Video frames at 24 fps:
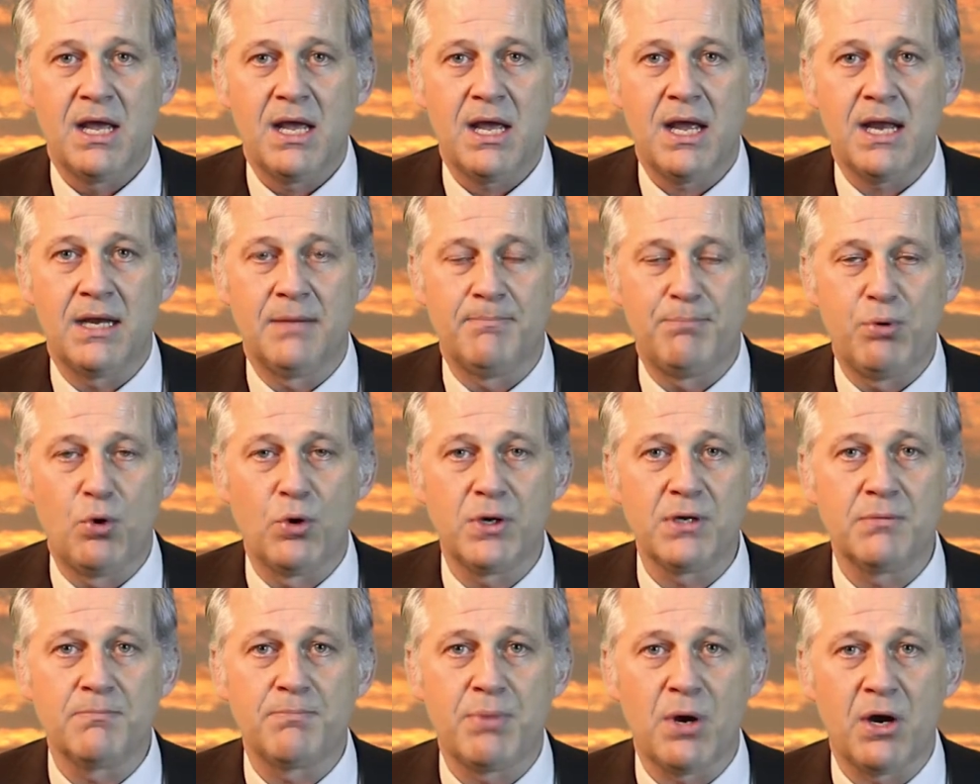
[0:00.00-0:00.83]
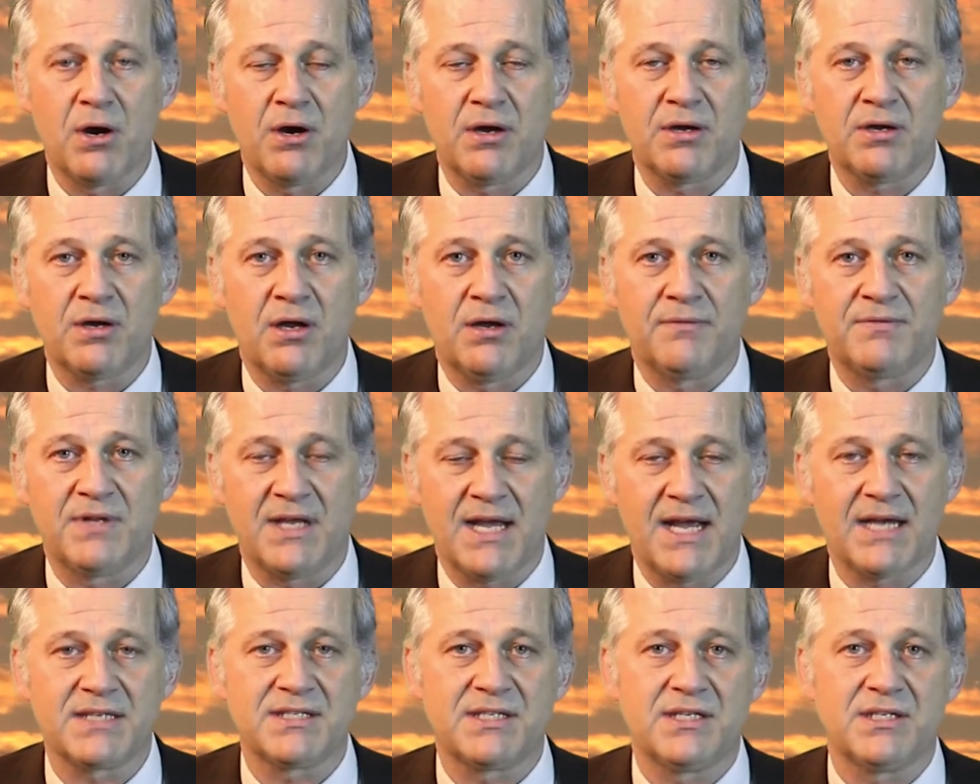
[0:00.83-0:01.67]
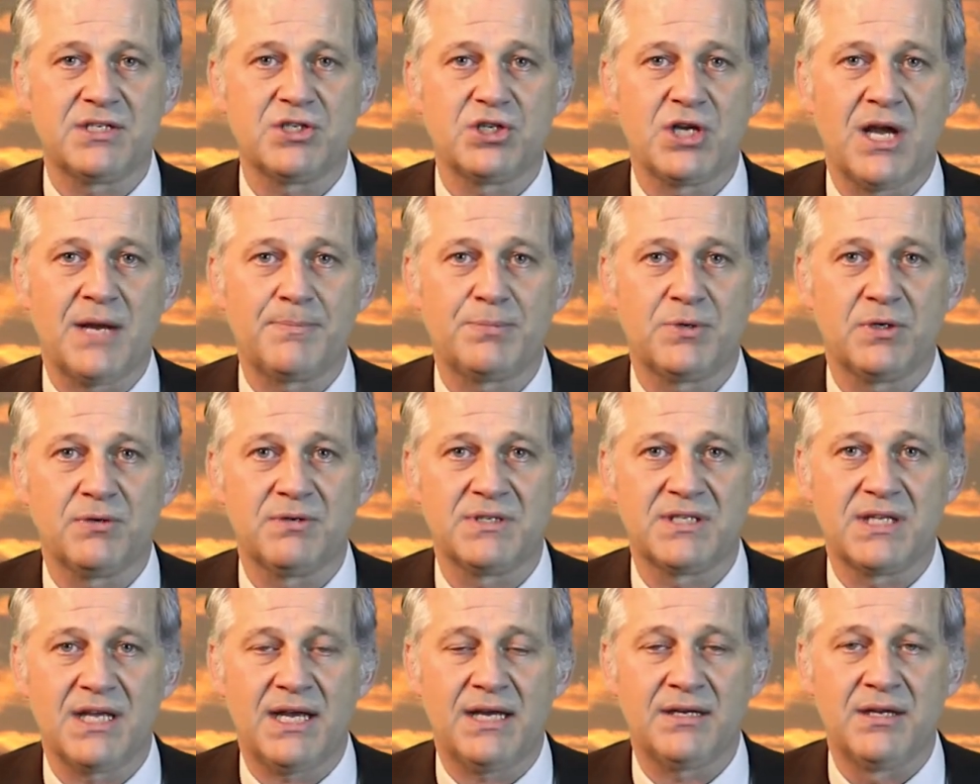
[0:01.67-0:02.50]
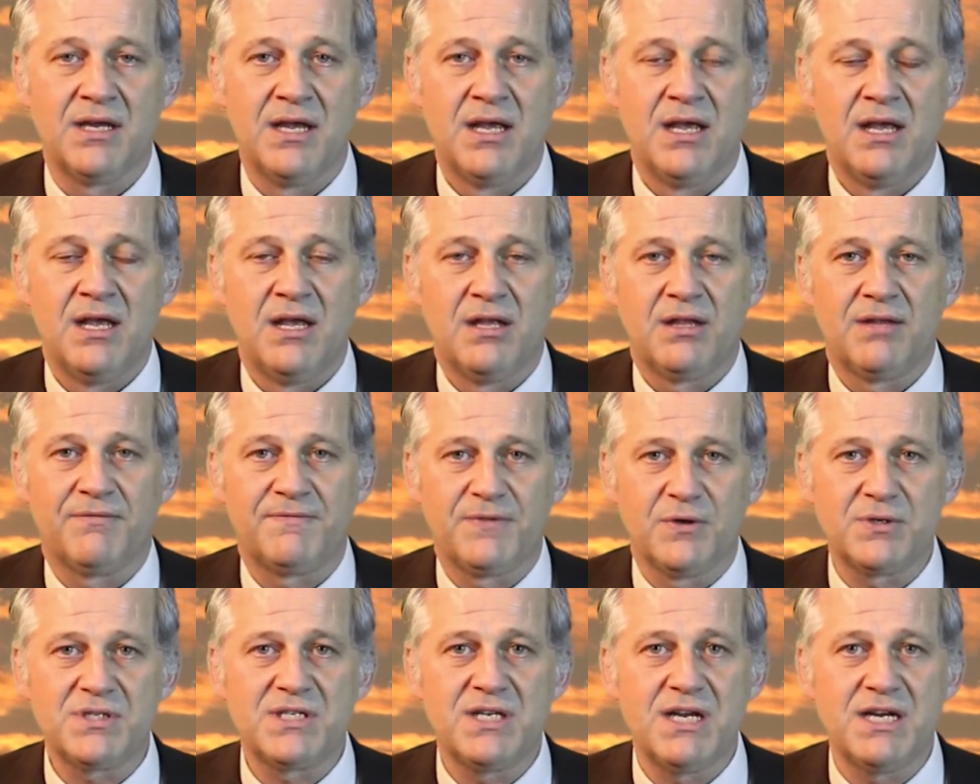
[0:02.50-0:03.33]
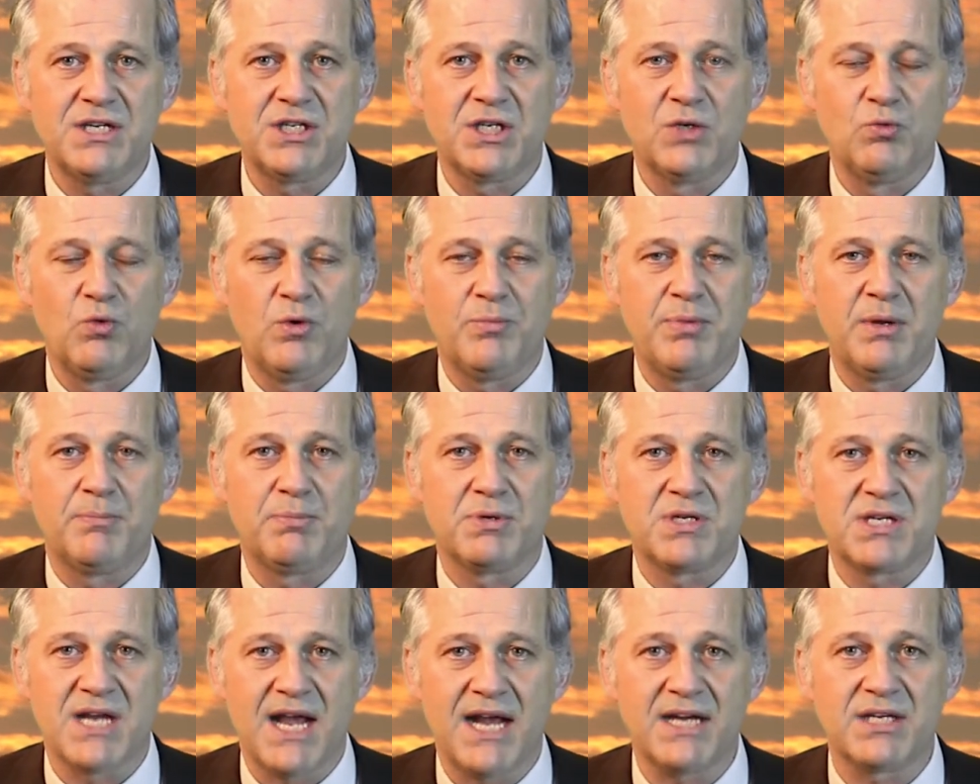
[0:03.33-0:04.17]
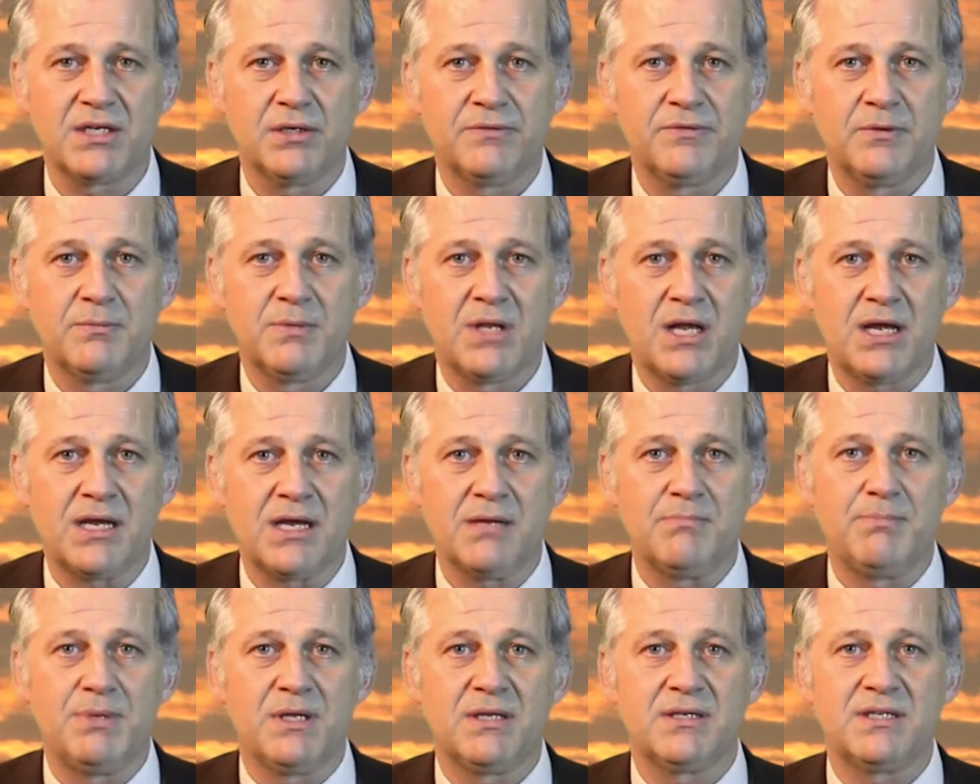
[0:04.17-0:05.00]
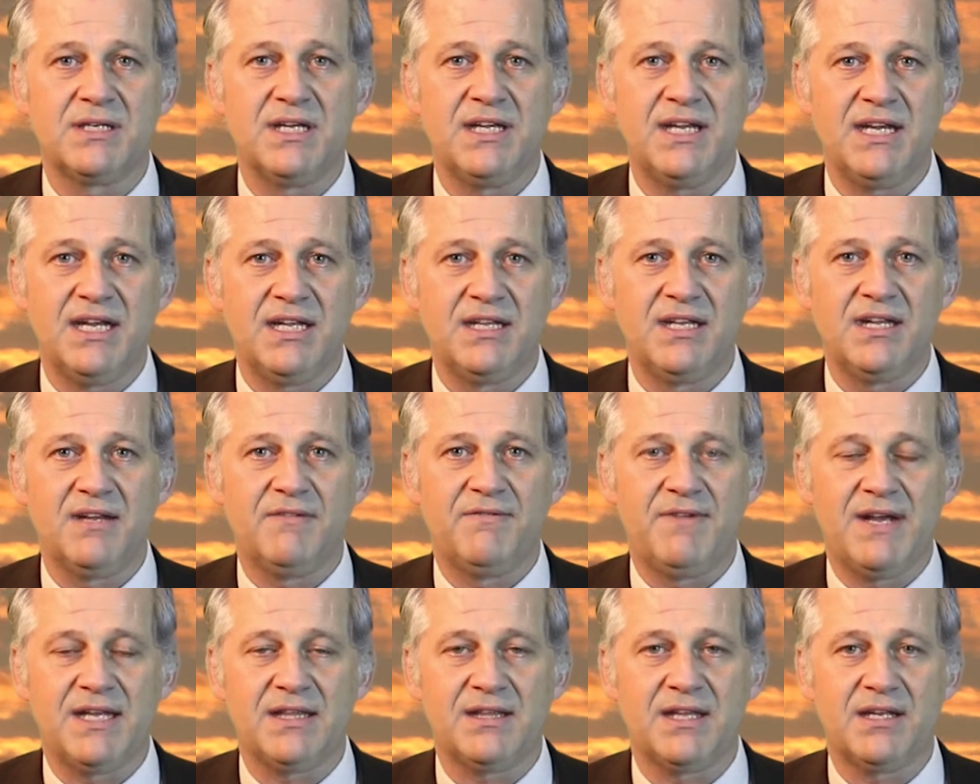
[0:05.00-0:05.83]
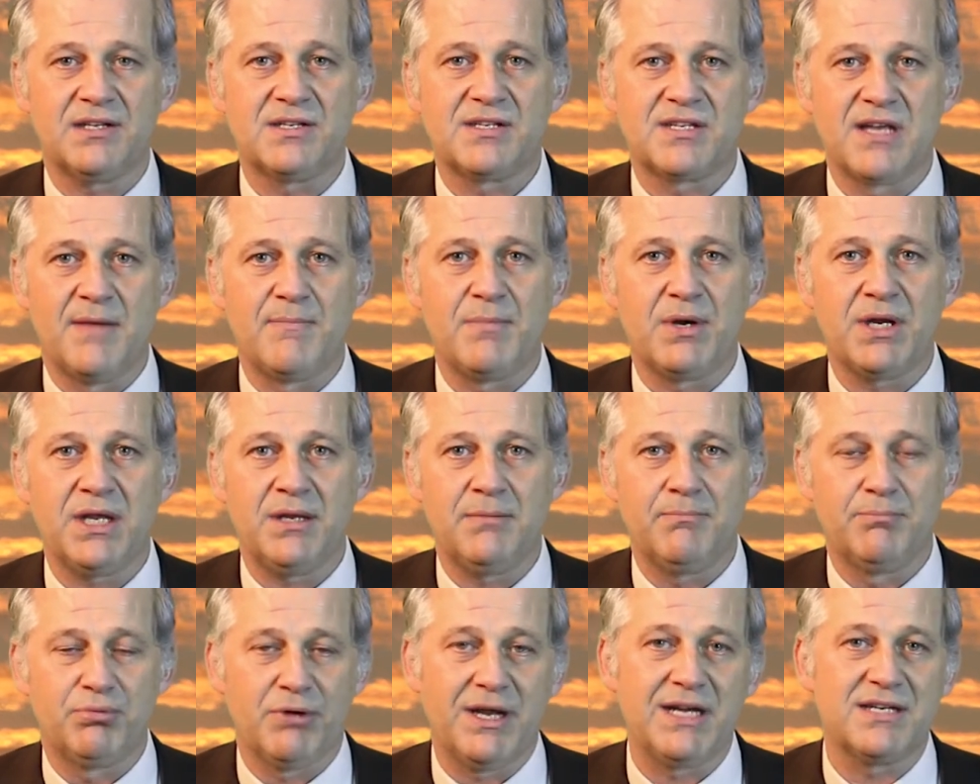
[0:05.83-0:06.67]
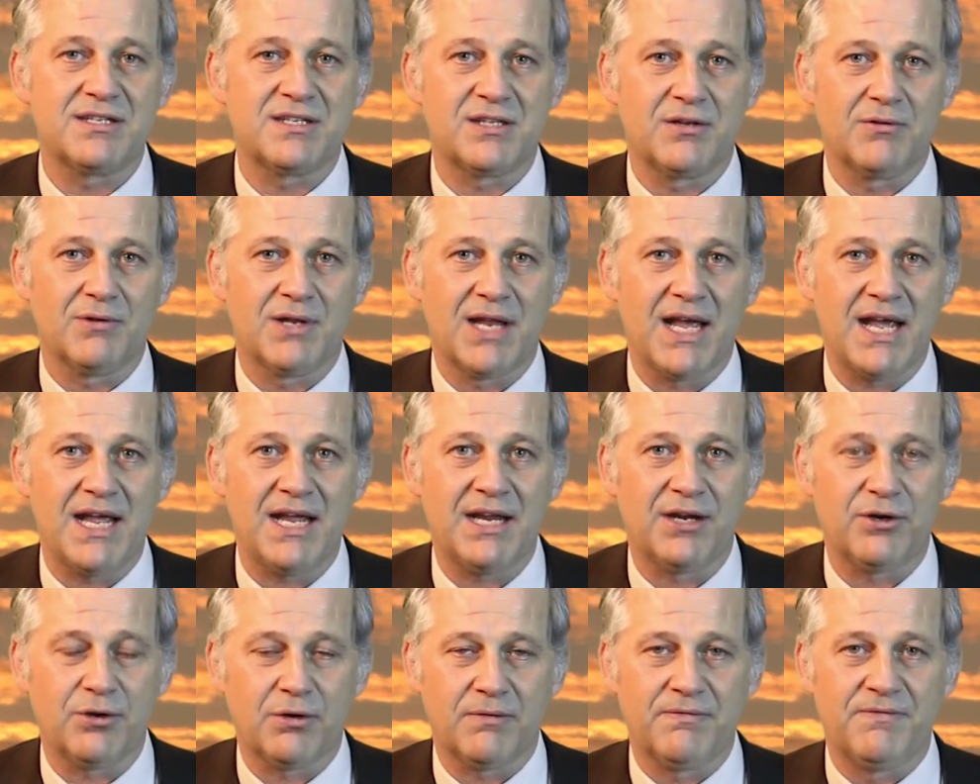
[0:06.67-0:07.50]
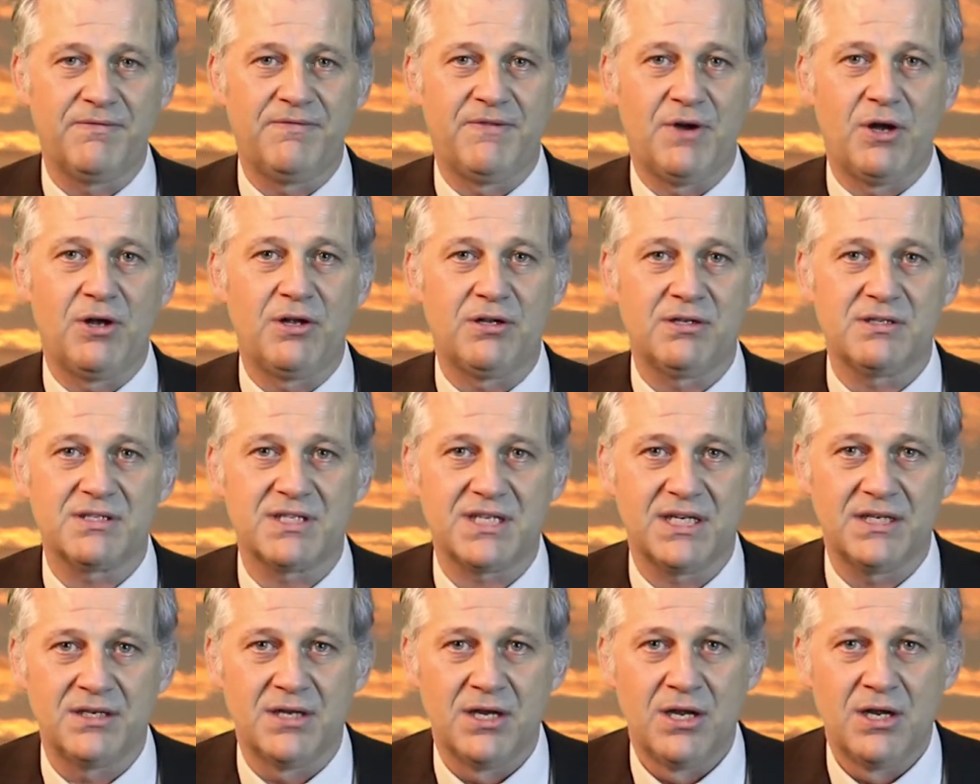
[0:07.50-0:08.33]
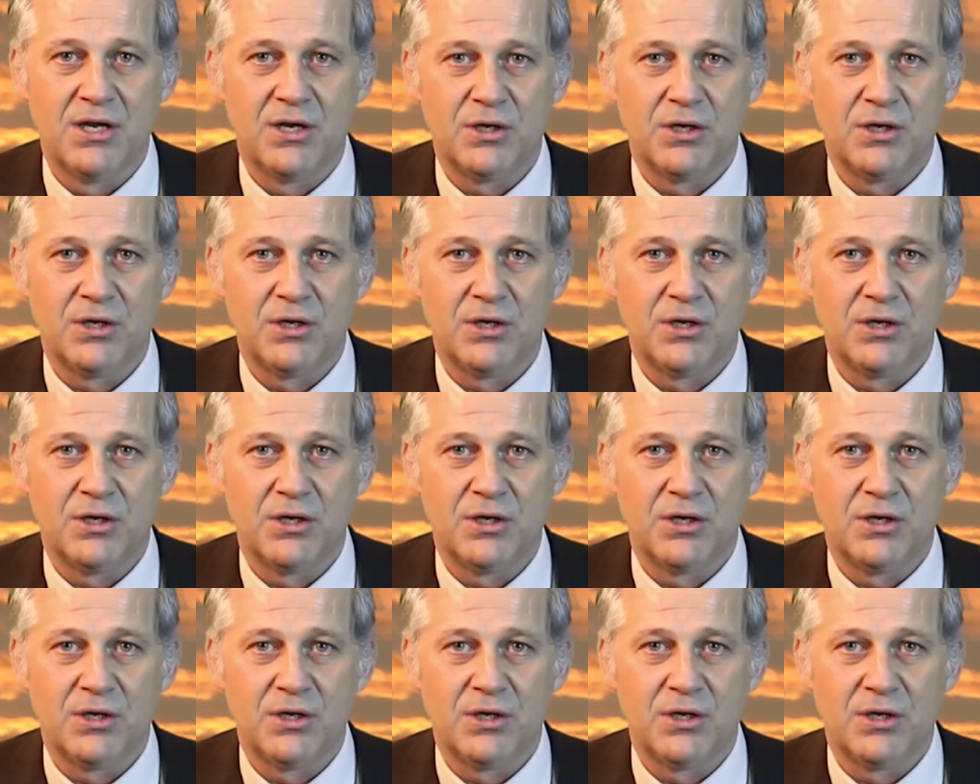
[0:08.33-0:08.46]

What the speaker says: An important part of the access chapter is that the First Nation will be protected from liability in the event that somebody breaks their leg or falls and